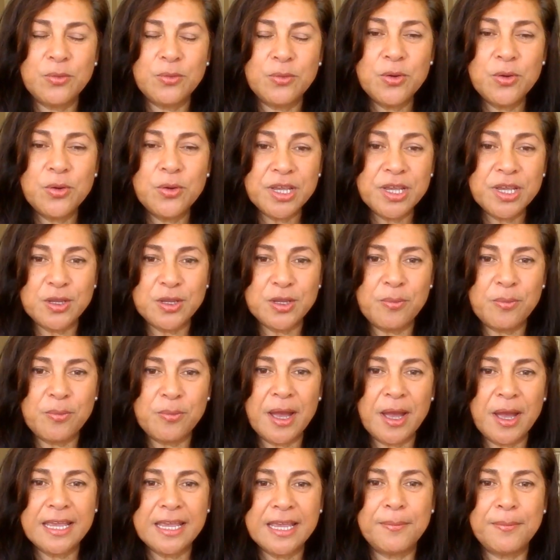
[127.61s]
hooking your
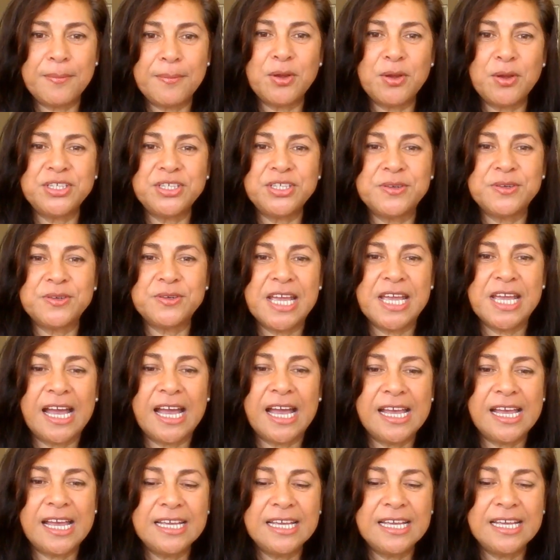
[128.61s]
bike up onto your
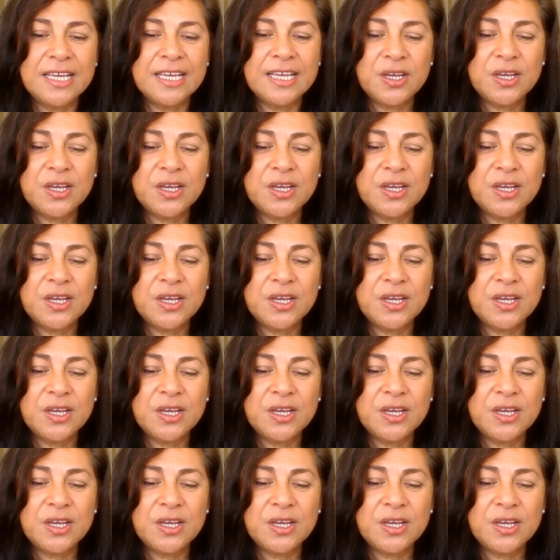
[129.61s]
car,